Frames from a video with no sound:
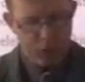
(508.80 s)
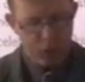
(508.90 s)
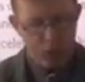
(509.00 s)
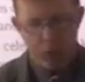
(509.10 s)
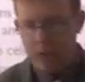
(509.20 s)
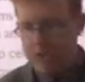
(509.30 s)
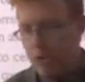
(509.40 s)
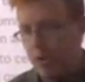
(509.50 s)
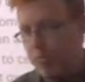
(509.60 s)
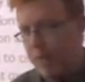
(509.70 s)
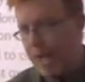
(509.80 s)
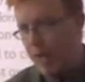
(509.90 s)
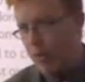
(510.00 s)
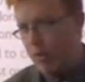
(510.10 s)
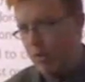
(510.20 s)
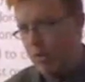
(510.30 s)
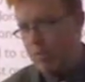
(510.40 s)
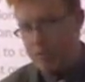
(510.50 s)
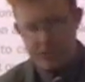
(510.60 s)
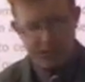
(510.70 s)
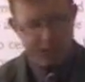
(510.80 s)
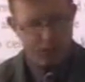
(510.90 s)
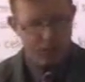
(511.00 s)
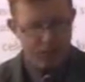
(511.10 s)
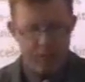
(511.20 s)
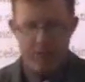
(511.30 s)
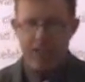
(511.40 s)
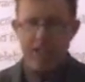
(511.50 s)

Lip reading: wealth, his own power, but the self-giving